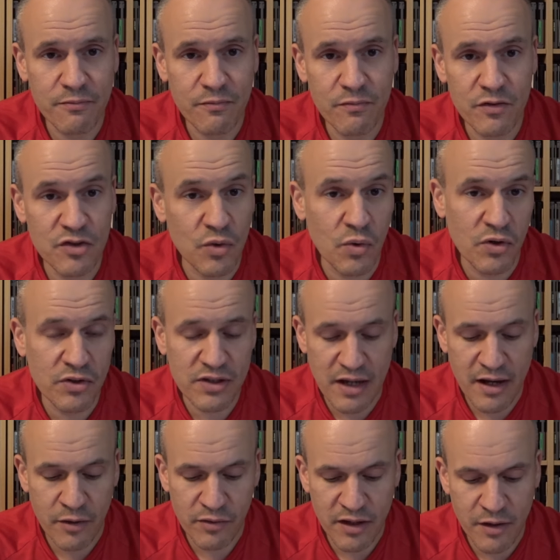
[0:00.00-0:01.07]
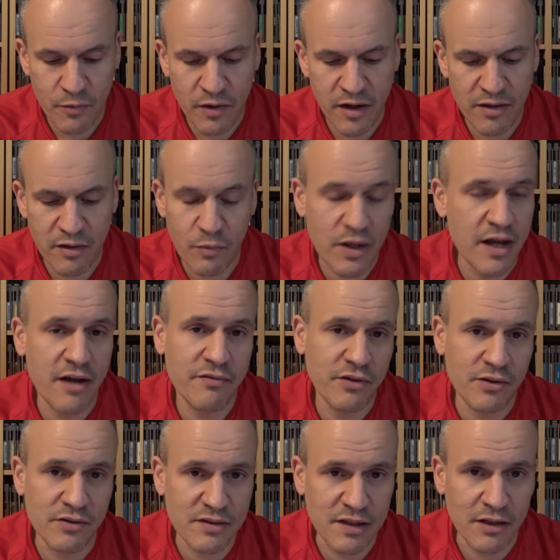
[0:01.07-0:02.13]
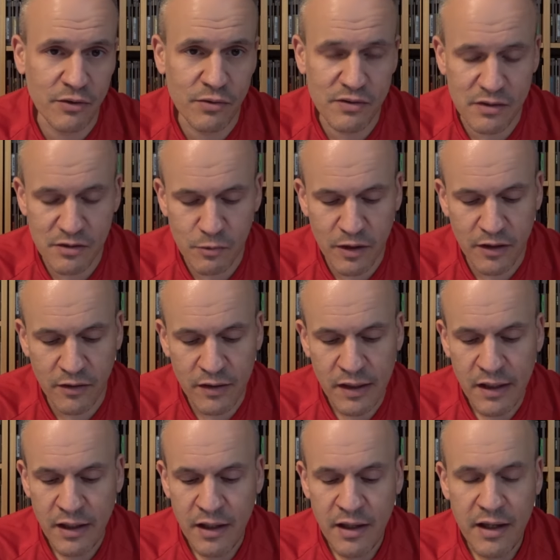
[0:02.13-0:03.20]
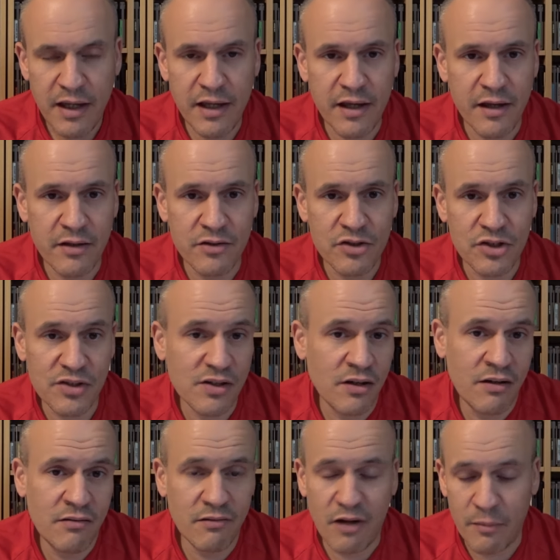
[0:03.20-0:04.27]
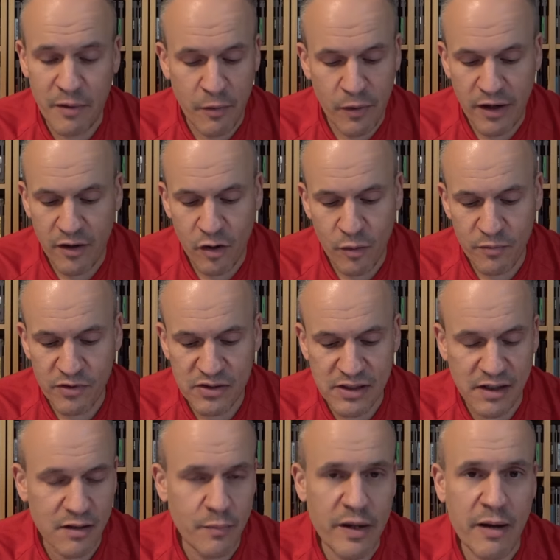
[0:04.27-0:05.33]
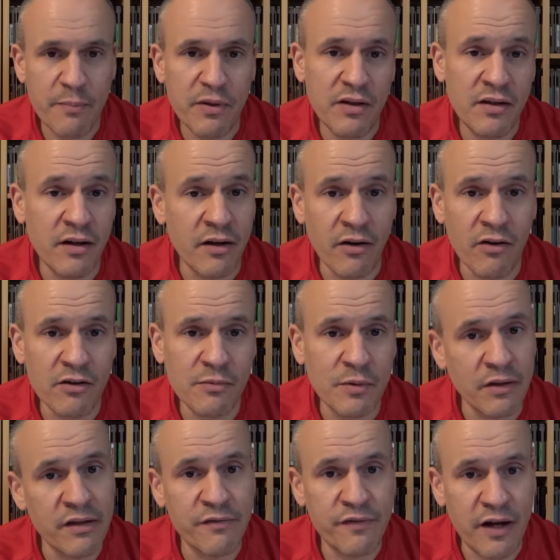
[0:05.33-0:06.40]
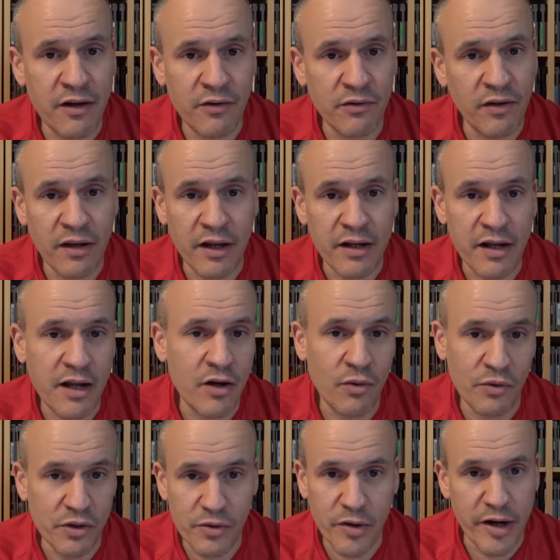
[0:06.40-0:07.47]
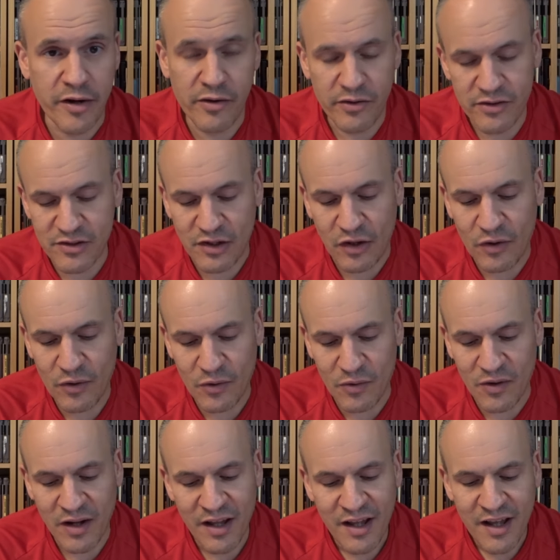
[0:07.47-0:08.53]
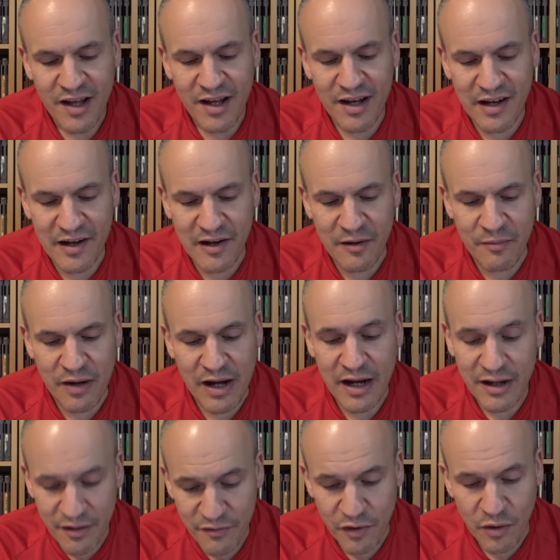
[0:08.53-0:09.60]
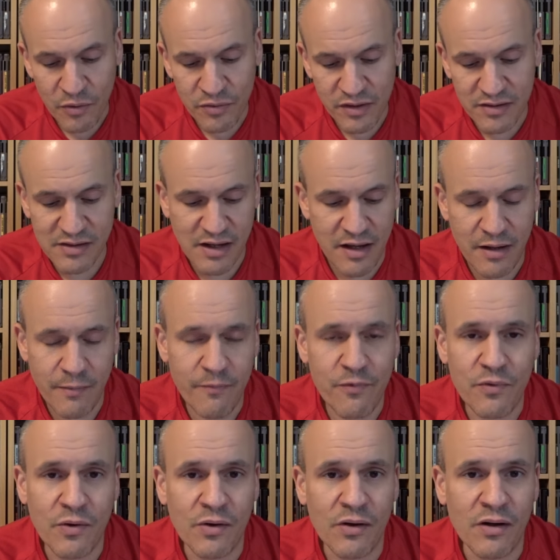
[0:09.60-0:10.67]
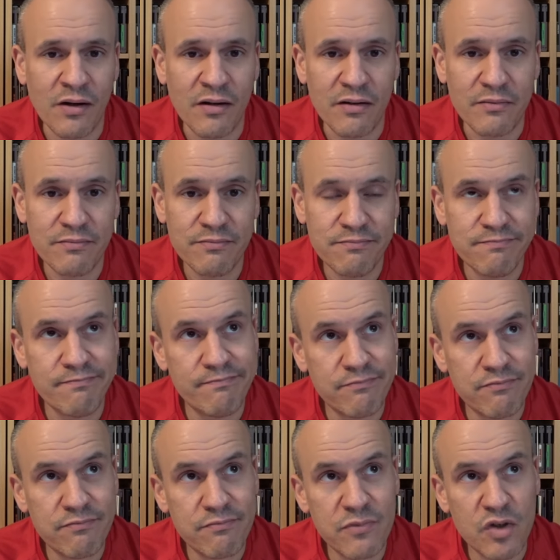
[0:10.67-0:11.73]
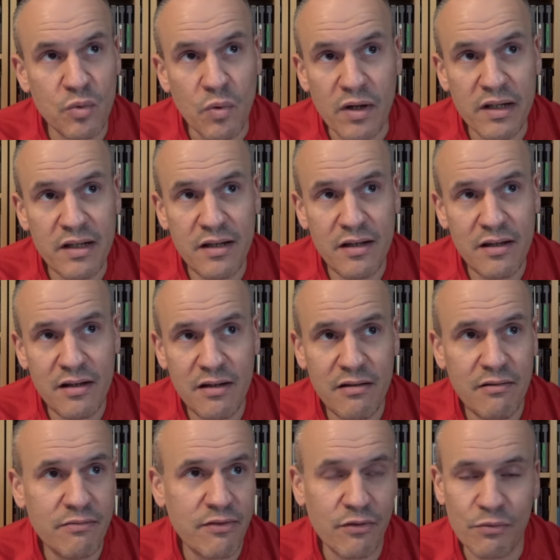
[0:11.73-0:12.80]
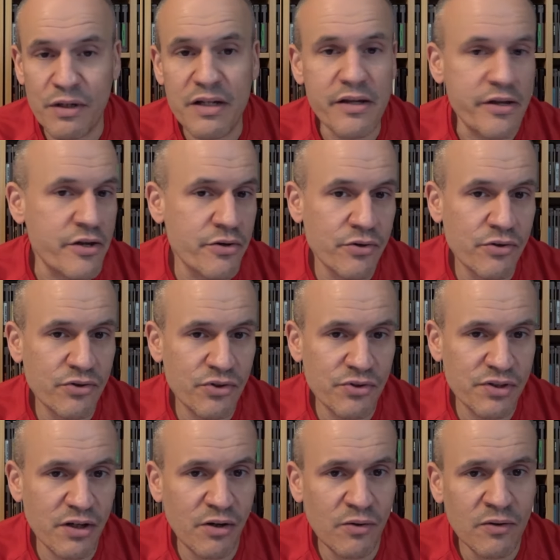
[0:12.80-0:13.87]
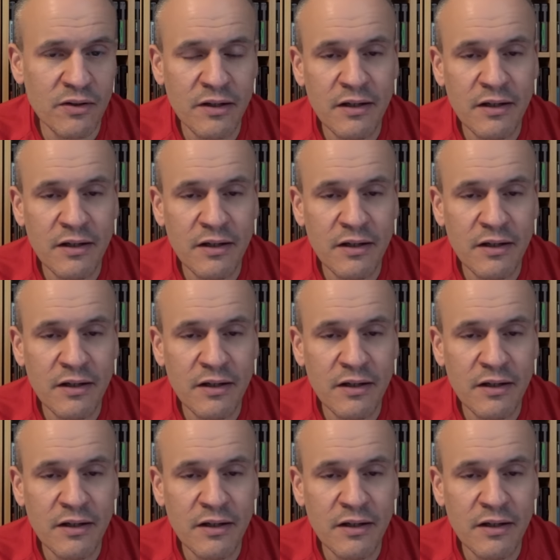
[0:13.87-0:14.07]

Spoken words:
stores out that way that we have here in St. Louis as well. And just on my way home, decided to pop in and ultimately found like a holy grail. So I have owned this game for 23 years or so,